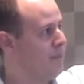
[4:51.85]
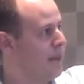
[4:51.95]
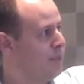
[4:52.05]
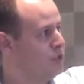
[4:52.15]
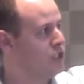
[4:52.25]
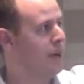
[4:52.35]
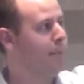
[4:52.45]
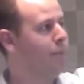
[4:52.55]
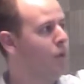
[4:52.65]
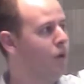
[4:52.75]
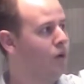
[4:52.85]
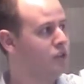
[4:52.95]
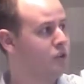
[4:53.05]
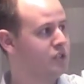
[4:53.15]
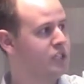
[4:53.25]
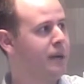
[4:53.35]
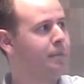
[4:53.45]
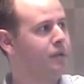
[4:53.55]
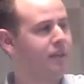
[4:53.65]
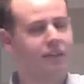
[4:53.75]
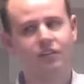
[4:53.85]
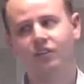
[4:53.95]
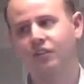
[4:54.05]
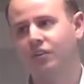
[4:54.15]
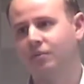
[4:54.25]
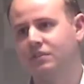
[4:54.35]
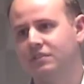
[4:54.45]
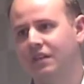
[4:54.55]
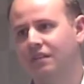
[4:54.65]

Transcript: People chat more to a chatbot than they do to humans.